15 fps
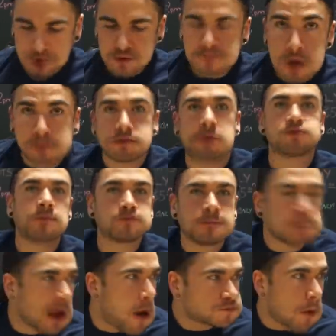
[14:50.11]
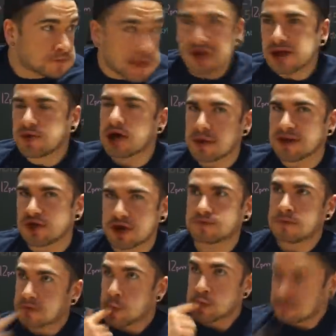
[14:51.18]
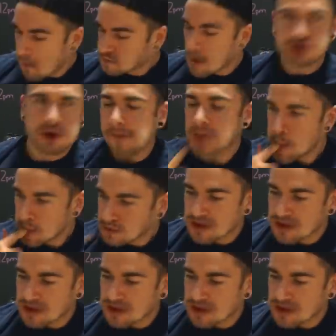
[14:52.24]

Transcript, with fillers: So just as if you're an individual with dysphagia, dysgeusia,